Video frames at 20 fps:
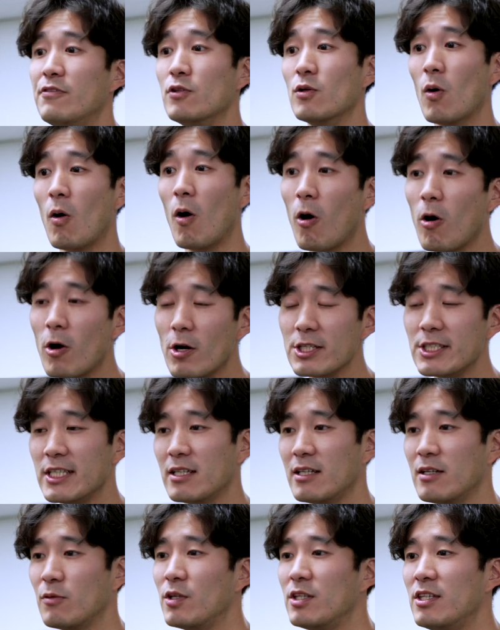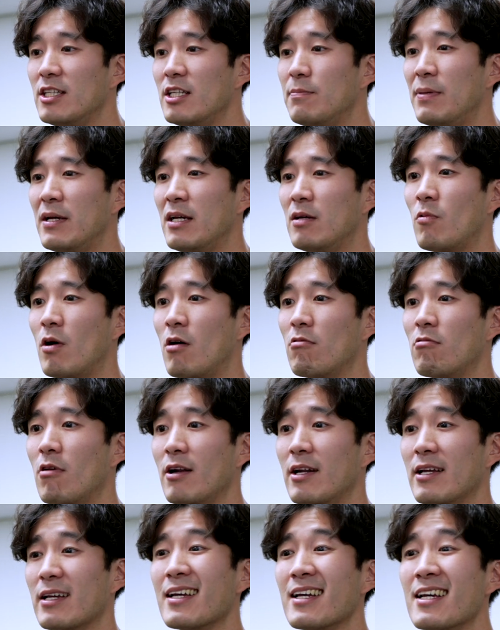you are dealing with knee pain while
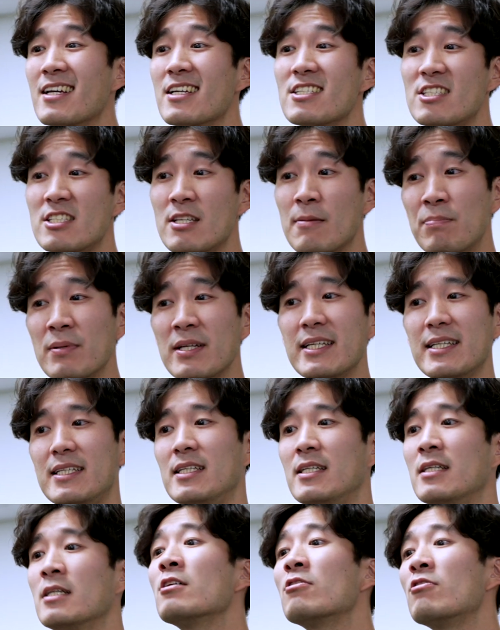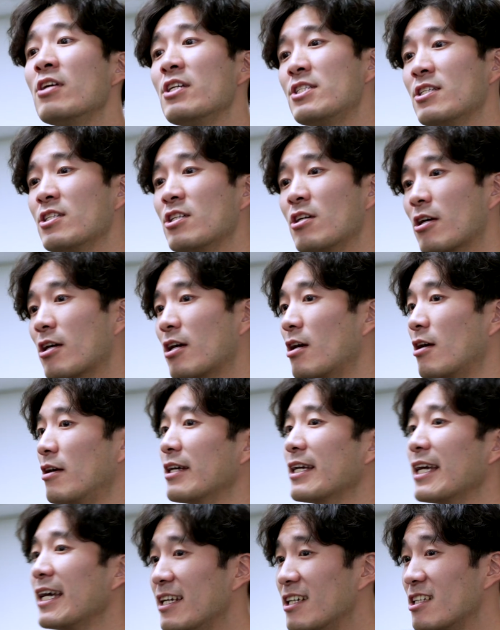running, simply increasing your
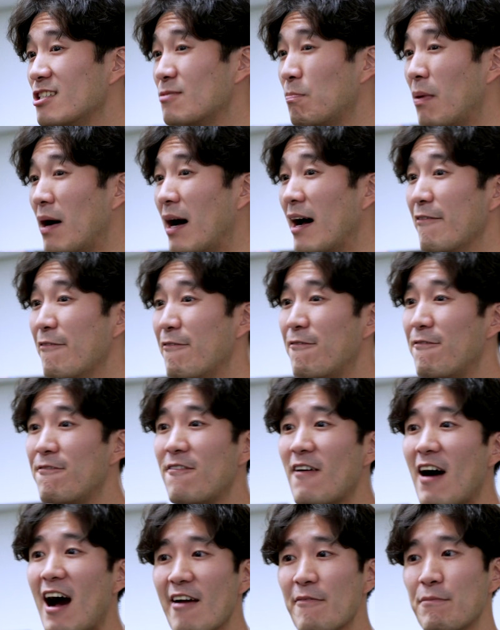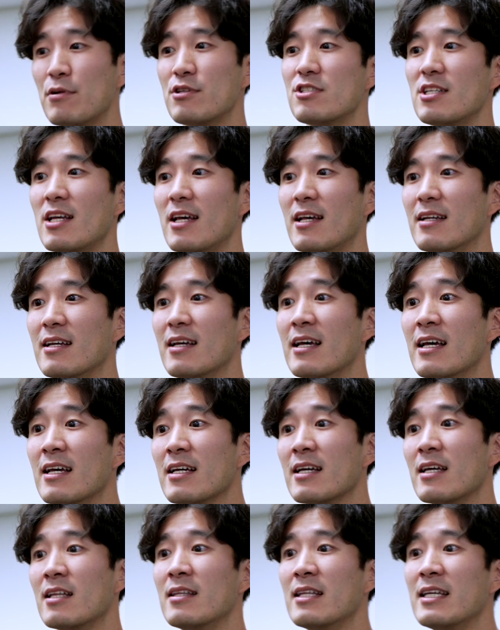current cadence by 5%
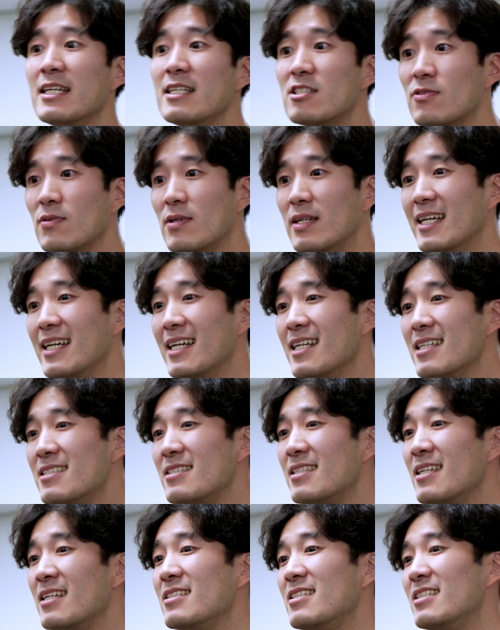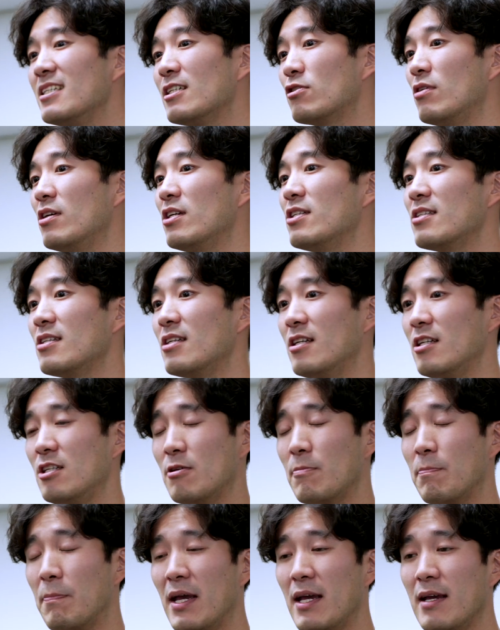can lead to an instant decrease in
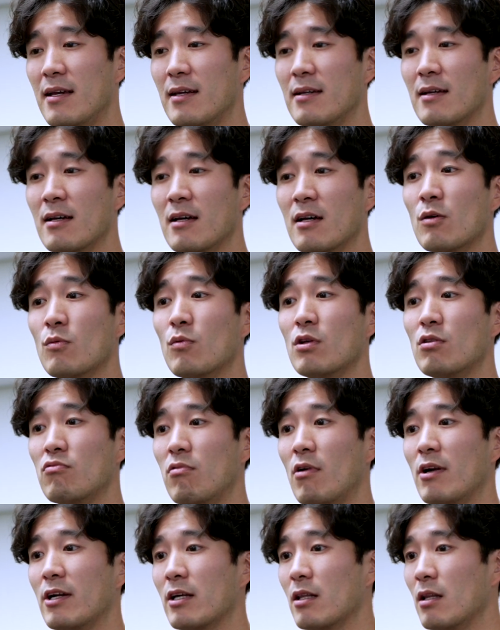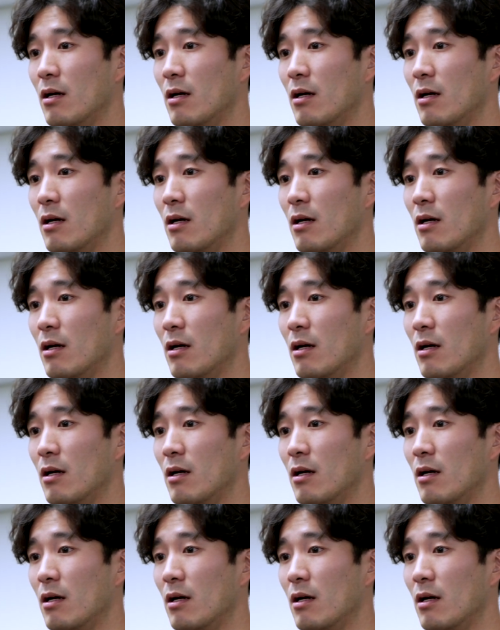your pain with running